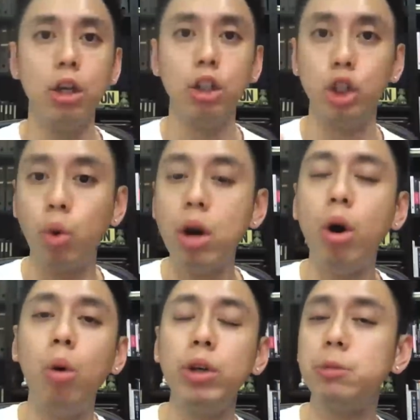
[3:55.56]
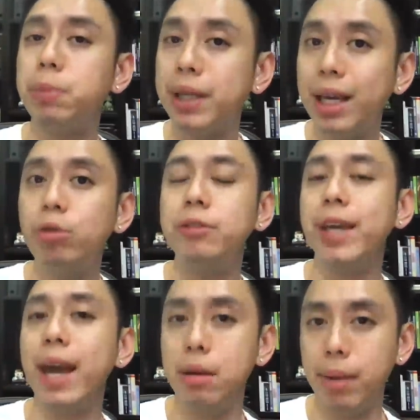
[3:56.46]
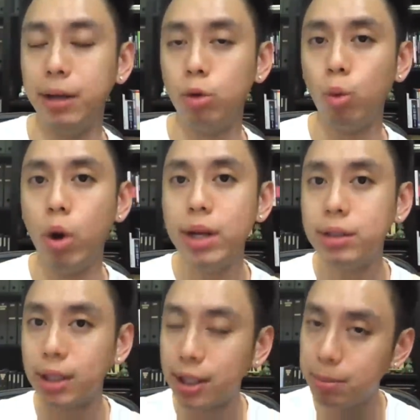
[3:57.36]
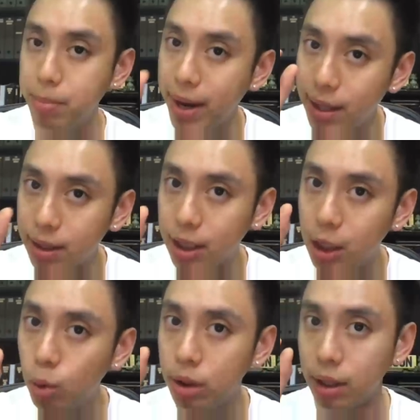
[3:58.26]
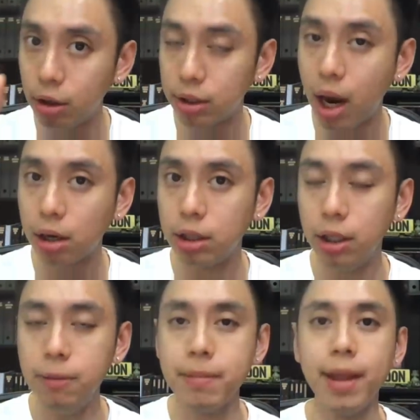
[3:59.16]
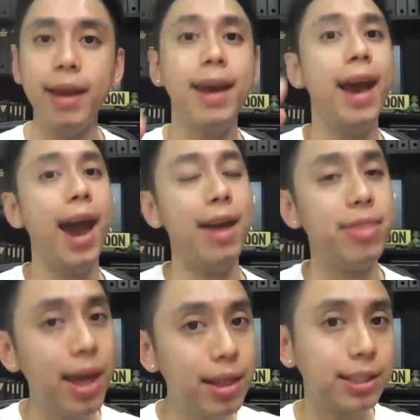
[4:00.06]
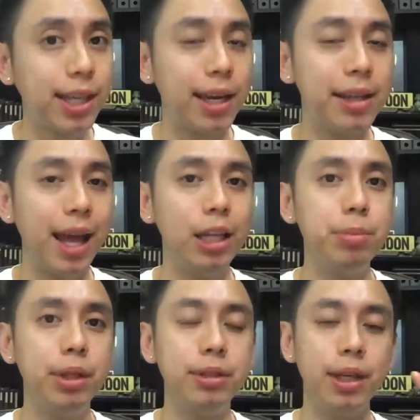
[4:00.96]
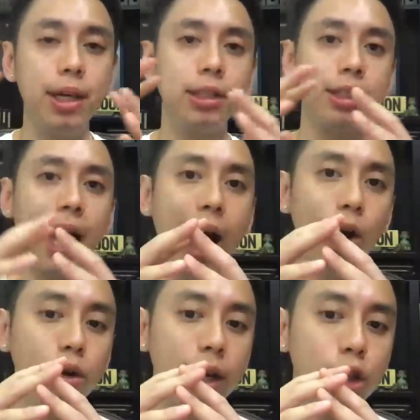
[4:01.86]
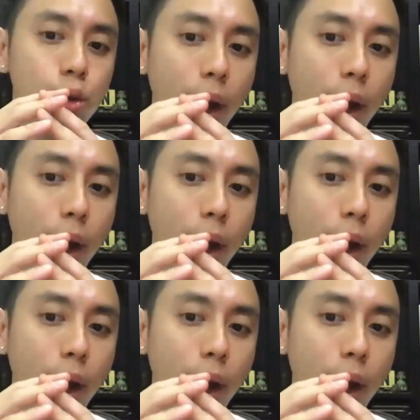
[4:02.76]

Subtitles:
You want to always begin with the end in mind. What is the main keyword that you're targeting? And then the second element is, how can you